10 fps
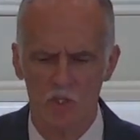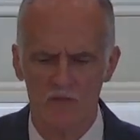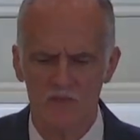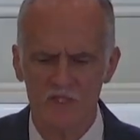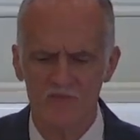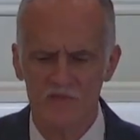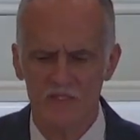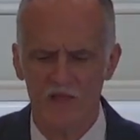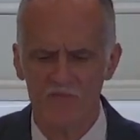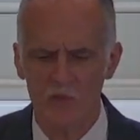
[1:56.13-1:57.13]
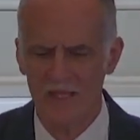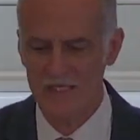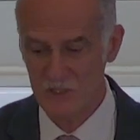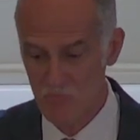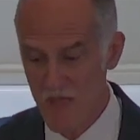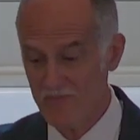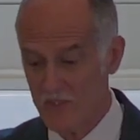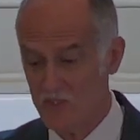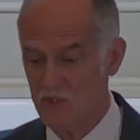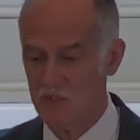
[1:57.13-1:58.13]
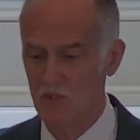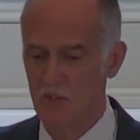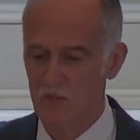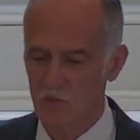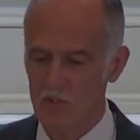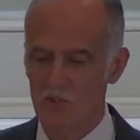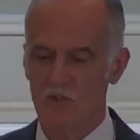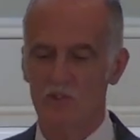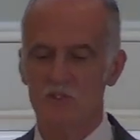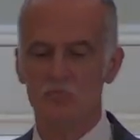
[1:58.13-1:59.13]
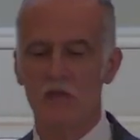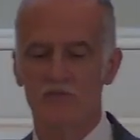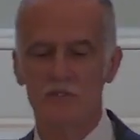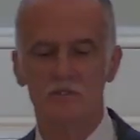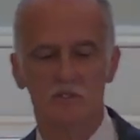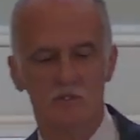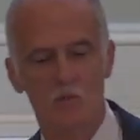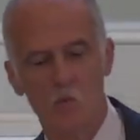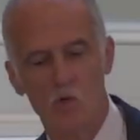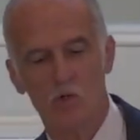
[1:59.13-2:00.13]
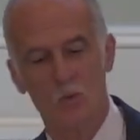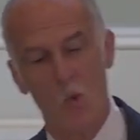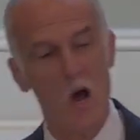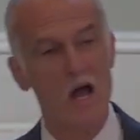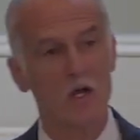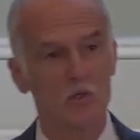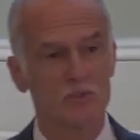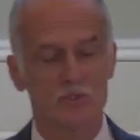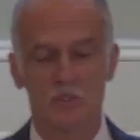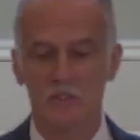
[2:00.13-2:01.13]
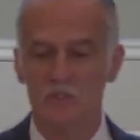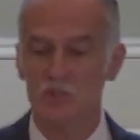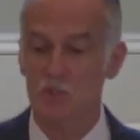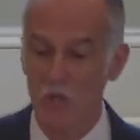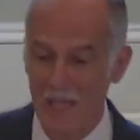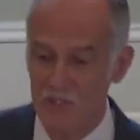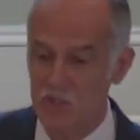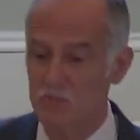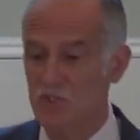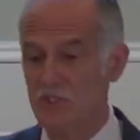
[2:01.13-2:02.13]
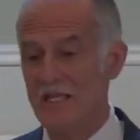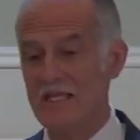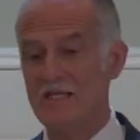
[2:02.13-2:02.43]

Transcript: target. Think of the devil and his methods. We looked at his methods, the word wiles, stratagems,